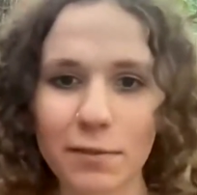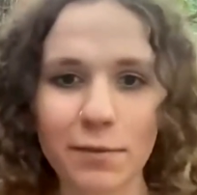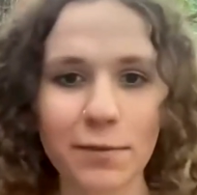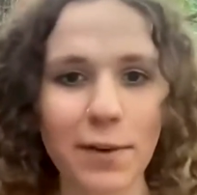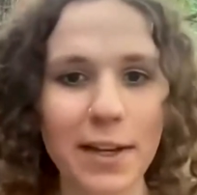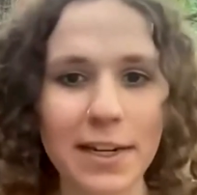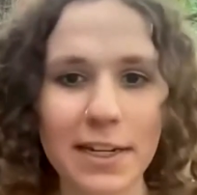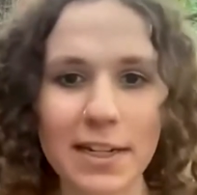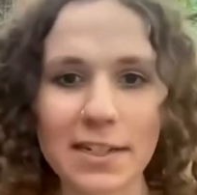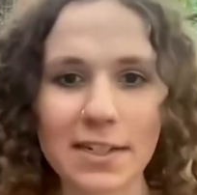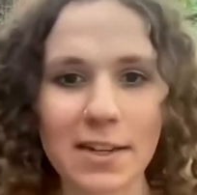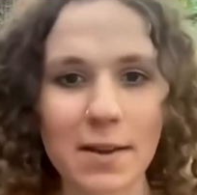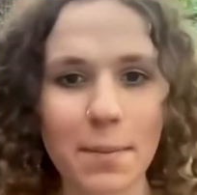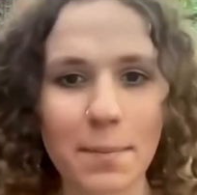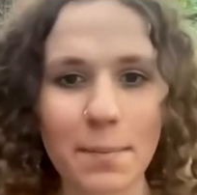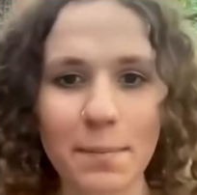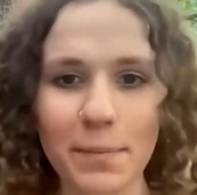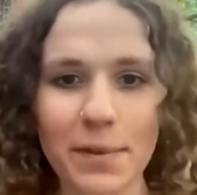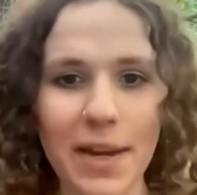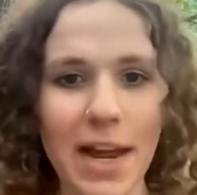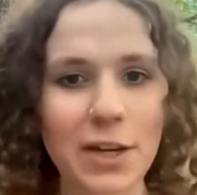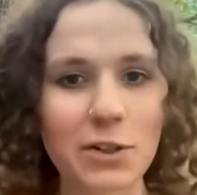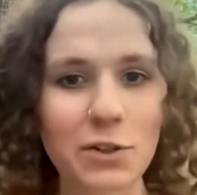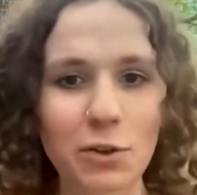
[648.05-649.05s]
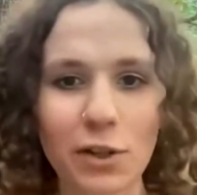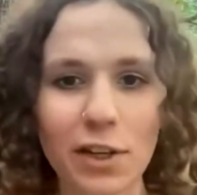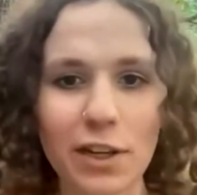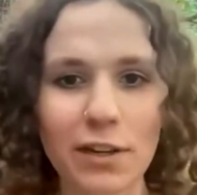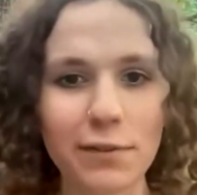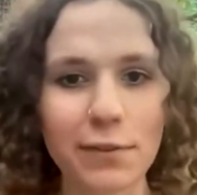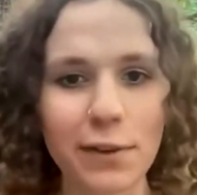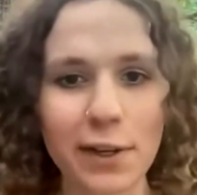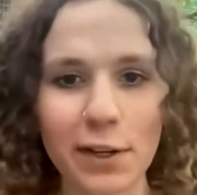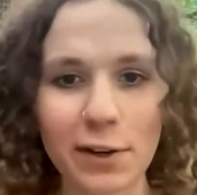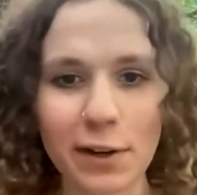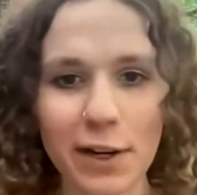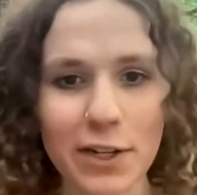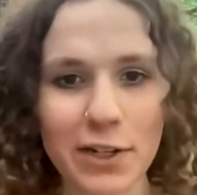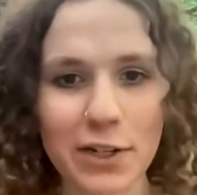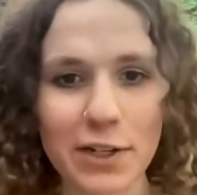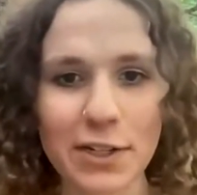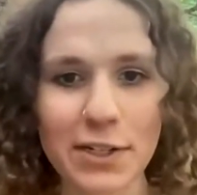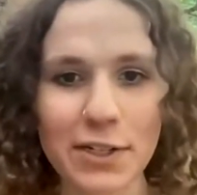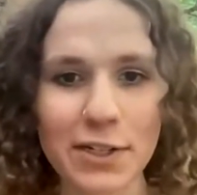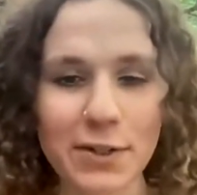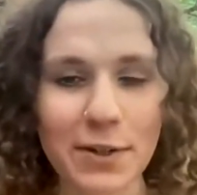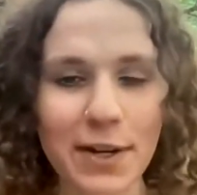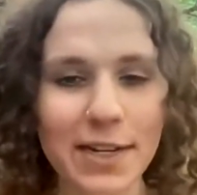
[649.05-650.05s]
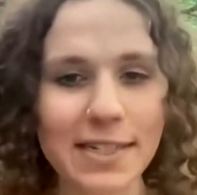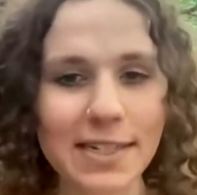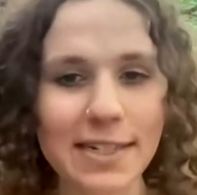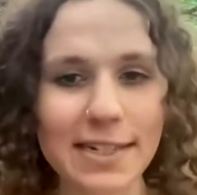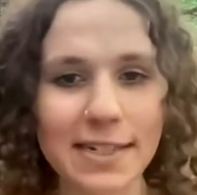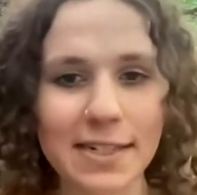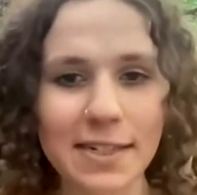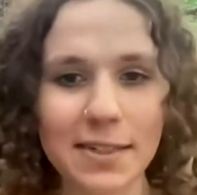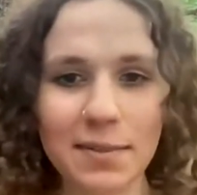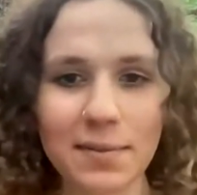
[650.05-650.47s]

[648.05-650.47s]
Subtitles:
finding some natural configuration to rest in.